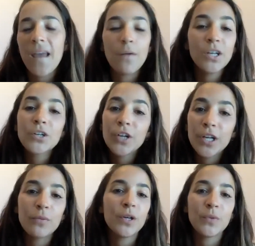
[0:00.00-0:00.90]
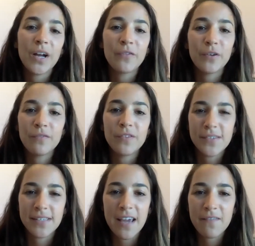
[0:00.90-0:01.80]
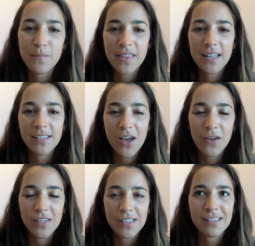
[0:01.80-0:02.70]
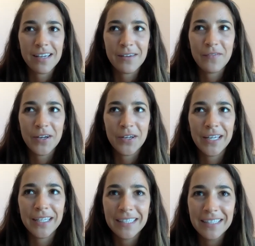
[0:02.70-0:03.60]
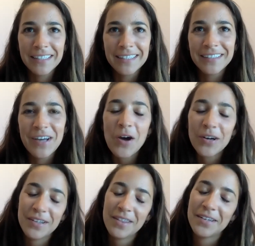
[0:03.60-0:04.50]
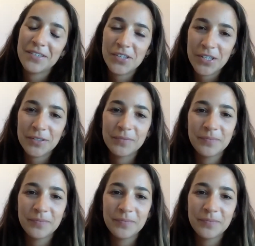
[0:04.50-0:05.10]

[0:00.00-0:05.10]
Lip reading: want to create a world where everyone feels safe, but that's obviously a very hard thing to do.